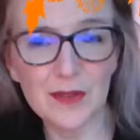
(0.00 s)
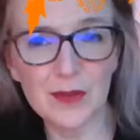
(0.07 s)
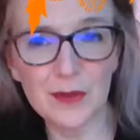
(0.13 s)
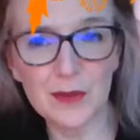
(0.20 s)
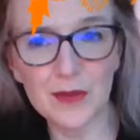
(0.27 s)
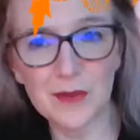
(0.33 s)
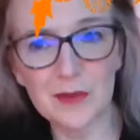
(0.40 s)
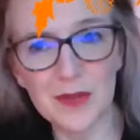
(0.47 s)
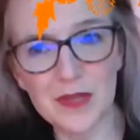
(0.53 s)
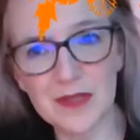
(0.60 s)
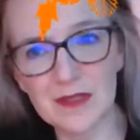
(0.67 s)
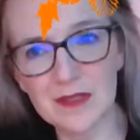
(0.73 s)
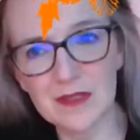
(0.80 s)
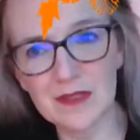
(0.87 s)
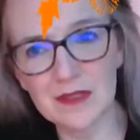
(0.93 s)
or one
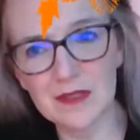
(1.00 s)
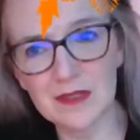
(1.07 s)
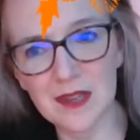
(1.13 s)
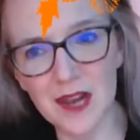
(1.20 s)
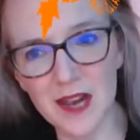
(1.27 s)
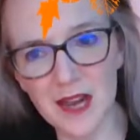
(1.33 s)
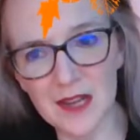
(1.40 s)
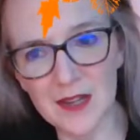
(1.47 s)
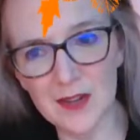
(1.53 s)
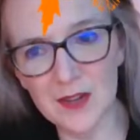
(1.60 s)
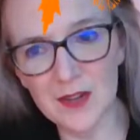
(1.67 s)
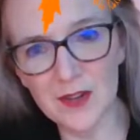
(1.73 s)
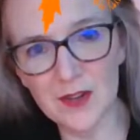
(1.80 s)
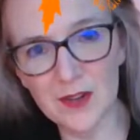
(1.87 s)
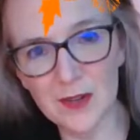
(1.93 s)
bit
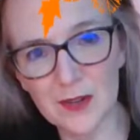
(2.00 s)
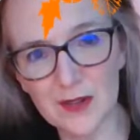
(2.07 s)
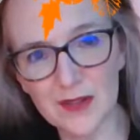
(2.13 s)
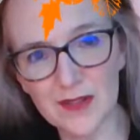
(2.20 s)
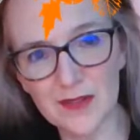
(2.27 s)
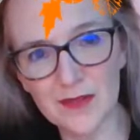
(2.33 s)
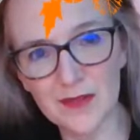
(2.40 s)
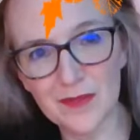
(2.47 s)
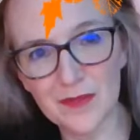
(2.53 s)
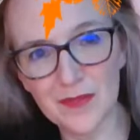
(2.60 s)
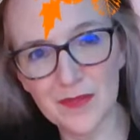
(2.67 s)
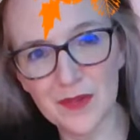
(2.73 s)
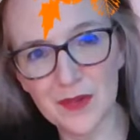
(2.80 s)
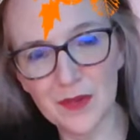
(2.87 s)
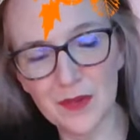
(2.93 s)
higher
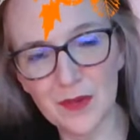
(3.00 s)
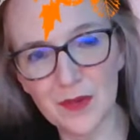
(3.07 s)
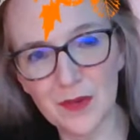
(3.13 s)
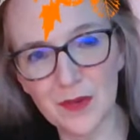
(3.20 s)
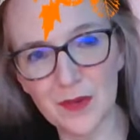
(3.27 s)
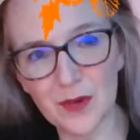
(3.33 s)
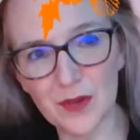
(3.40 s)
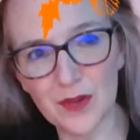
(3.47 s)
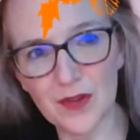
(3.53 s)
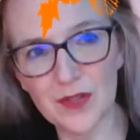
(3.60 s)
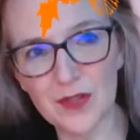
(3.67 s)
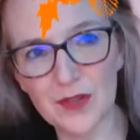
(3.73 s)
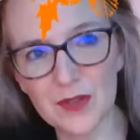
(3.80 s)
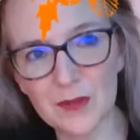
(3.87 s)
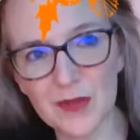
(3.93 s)
or
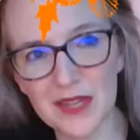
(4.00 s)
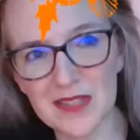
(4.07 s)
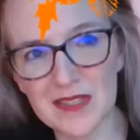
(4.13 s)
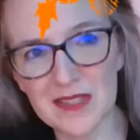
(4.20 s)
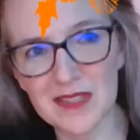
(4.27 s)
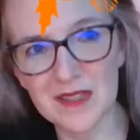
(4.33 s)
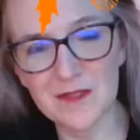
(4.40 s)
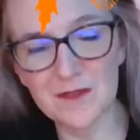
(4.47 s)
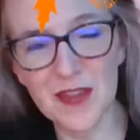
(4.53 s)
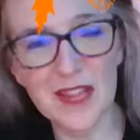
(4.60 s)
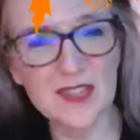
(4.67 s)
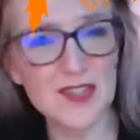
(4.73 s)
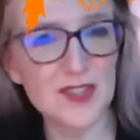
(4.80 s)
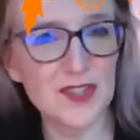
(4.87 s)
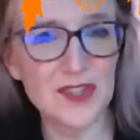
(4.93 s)
you can make it
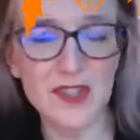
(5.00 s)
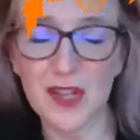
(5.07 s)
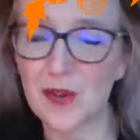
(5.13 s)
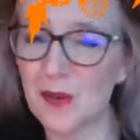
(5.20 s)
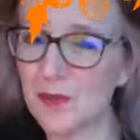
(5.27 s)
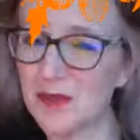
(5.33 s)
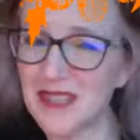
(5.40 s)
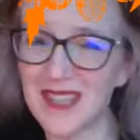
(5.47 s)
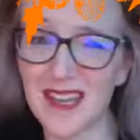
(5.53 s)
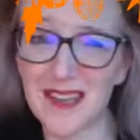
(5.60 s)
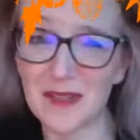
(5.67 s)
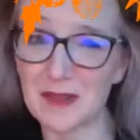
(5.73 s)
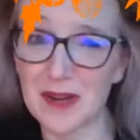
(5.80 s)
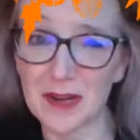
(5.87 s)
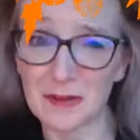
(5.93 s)
faster slower but
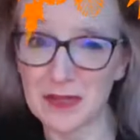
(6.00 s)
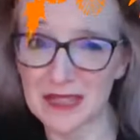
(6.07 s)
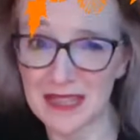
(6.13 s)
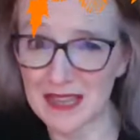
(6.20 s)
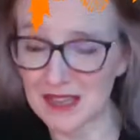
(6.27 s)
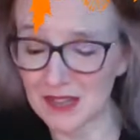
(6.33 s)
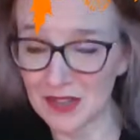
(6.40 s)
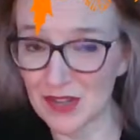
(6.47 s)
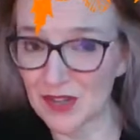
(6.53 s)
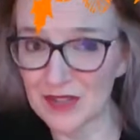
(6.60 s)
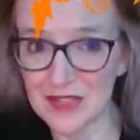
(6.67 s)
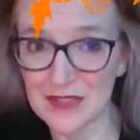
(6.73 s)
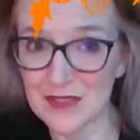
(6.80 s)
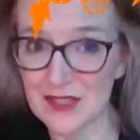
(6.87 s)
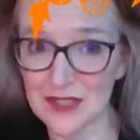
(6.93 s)
i don't recommend that at all
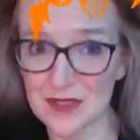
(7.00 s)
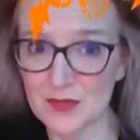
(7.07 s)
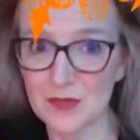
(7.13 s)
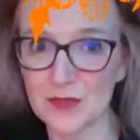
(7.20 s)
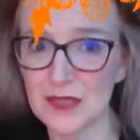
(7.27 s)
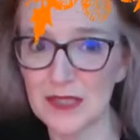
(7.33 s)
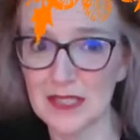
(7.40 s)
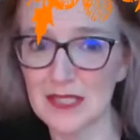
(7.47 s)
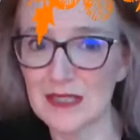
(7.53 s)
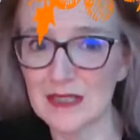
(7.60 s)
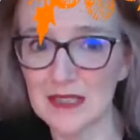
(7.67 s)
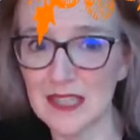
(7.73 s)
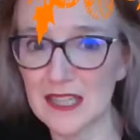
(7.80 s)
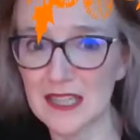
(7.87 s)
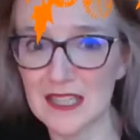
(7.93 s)
it gets
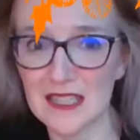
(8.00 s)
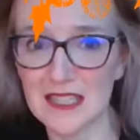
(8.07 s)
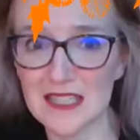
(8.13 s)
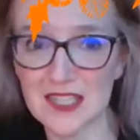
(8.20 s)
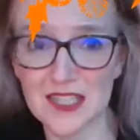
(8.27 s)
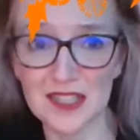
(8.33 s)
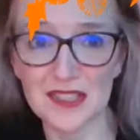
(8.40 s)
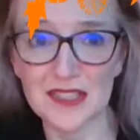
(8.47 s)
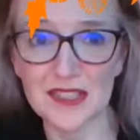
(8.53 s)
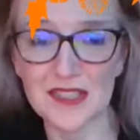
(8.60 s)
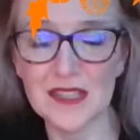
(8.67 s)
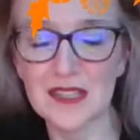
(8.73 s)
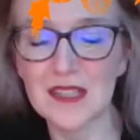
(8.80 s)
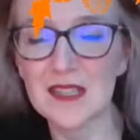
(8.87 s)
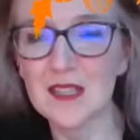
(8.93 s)
really icky
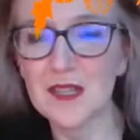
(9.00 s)
instantly